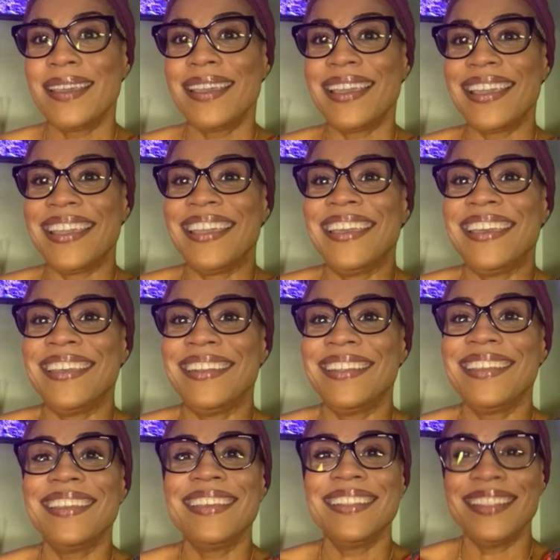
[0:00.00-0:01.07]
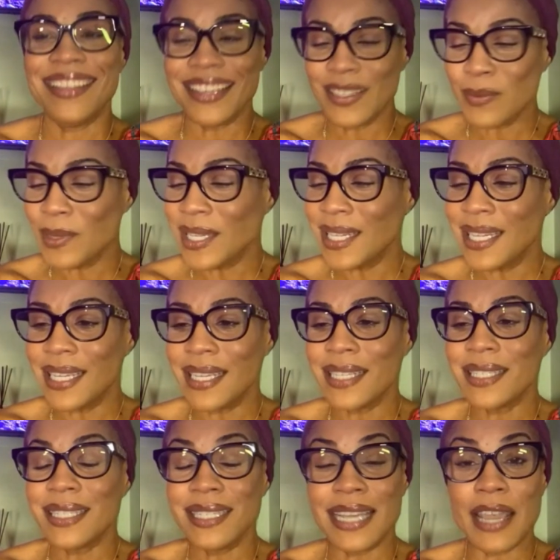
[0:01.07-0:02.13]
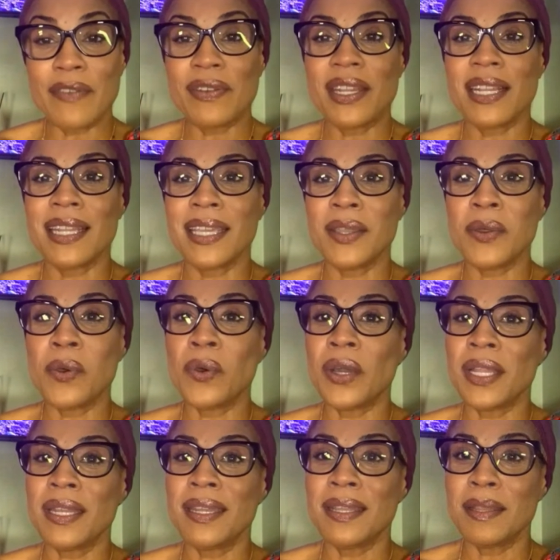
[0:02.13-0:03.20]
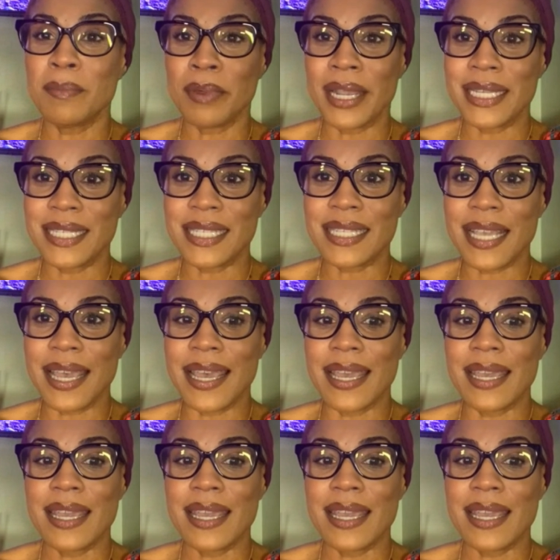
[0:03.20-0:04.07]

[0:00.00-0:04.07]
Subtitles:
And this one is definitely on the pricey side.